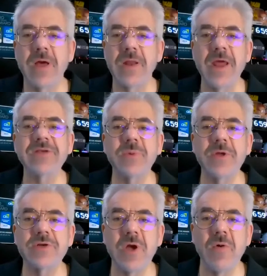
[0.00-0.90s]
Uh, next
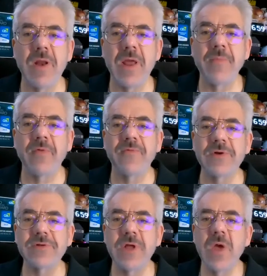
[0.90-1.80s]
week's show on April
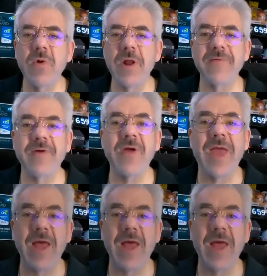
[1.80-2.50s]
1st, we're going to have Eric